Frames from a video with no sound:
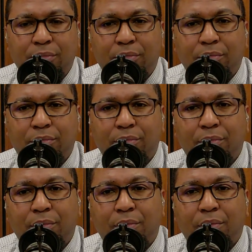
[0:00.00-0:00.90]

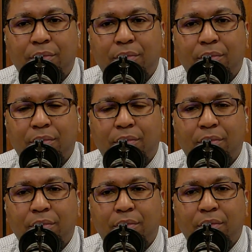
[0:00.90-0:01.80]

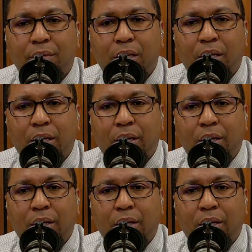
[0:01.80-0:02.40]
(no one is talking)